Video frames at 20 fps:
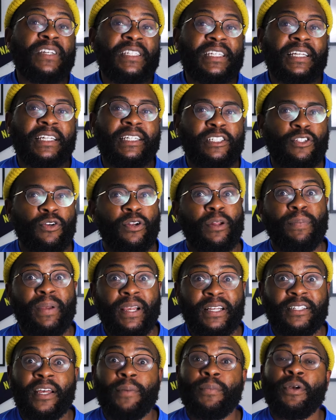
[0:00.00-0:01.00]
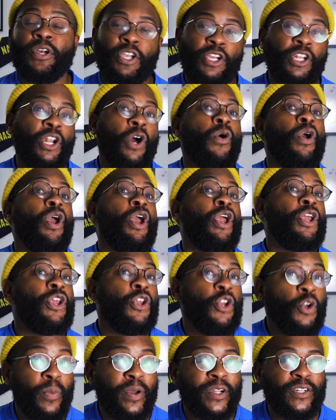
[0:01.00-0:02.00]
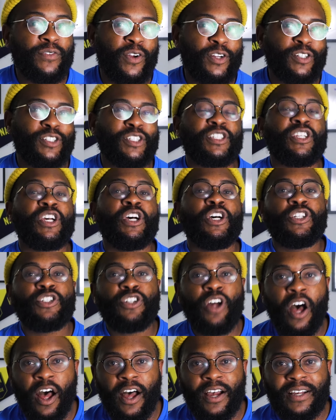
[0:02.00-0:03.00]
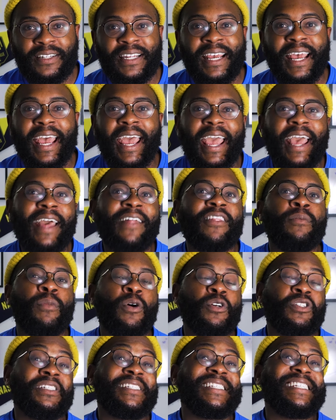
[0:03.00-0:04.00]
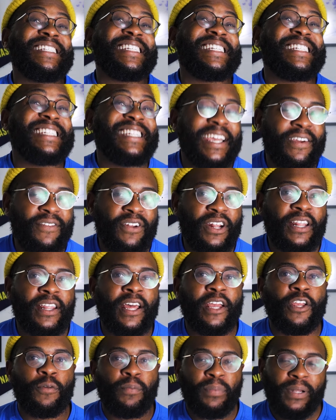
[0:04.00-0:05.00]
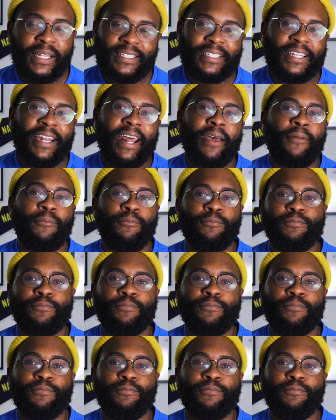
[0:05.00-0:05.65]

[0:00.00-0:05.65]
physically so that it picks up, you know, humans versus dogs and the motion sensitivity that you place it at.